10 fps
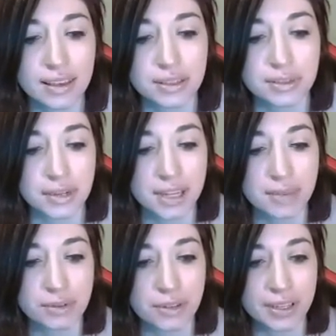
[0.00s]
So we're going to keep
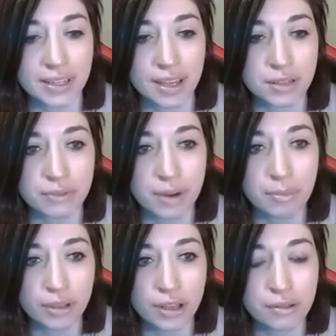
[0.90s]
scrolling down. It's right
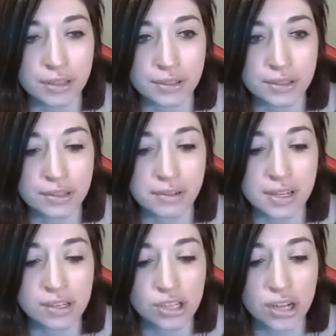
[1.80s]
below this
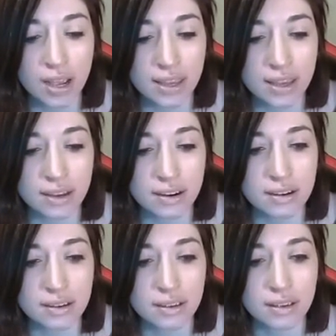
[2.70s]
screenshot here.
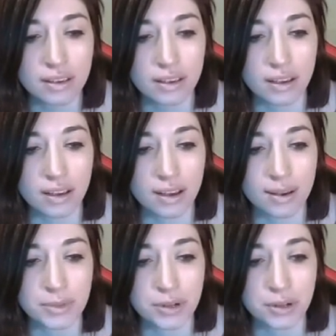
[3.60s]

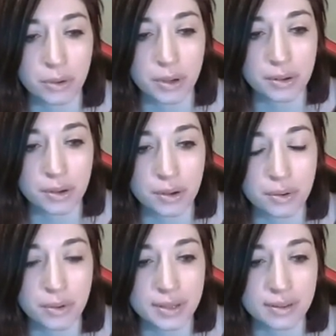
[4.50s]
You're going to go
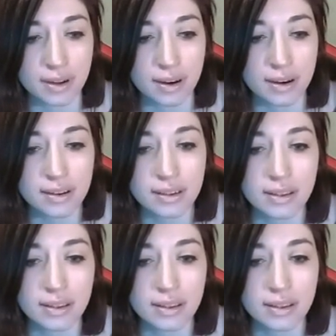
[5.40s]
quick start.